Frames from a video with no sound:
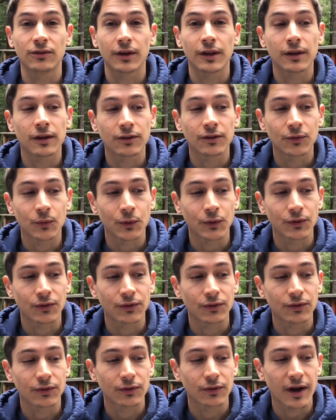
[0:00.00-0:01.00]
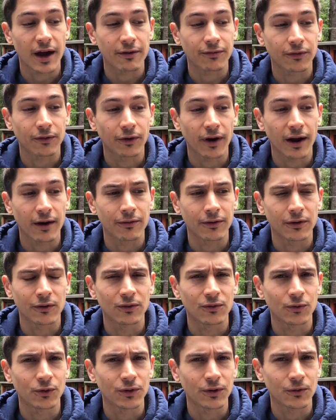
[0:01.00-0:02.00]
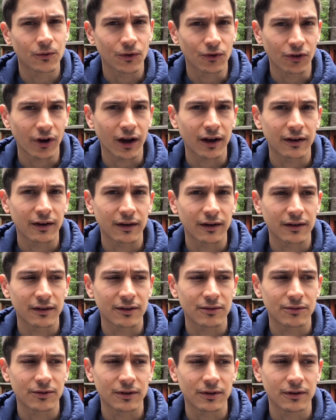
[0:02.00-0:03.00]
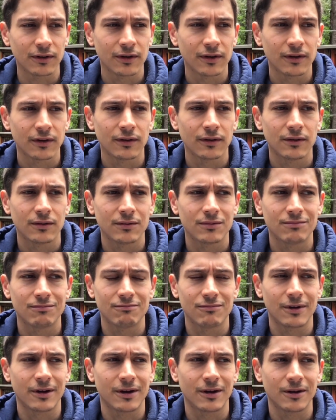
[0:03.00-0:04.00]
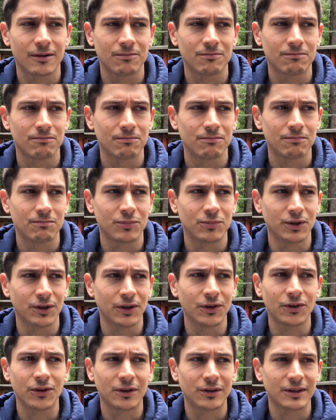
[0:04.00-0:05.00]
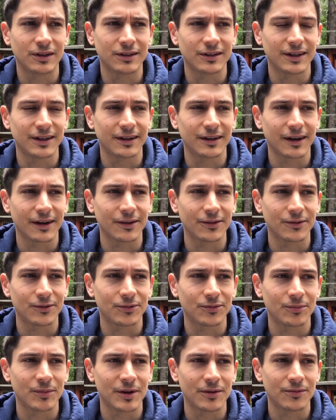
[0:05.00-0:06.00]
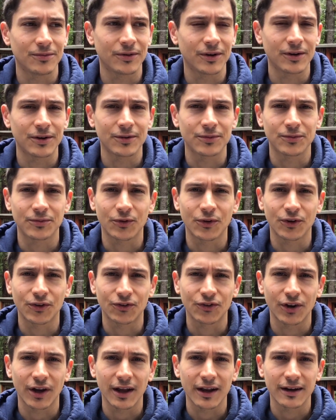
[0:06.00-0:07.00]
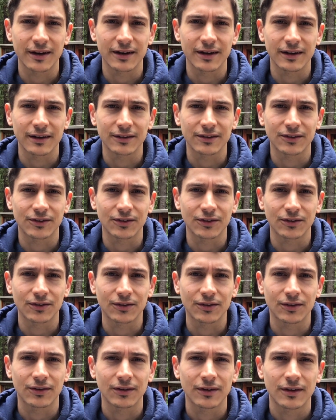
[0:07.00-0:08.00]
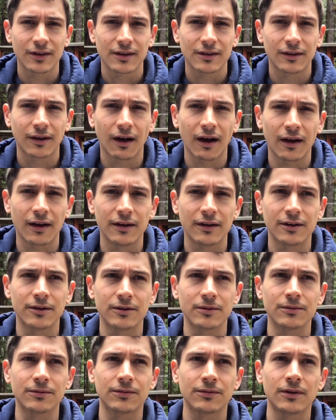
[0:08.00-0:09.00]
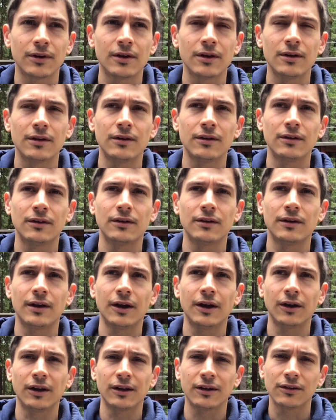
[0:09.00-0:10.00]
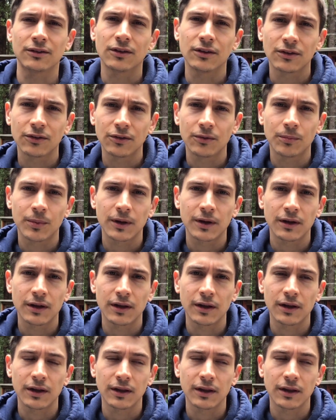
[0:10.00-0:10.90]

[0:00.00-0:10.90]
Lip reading: And this was after having really rejected and even belittled and kind of made fun of Christianity as just the height of arrogance and stupidity.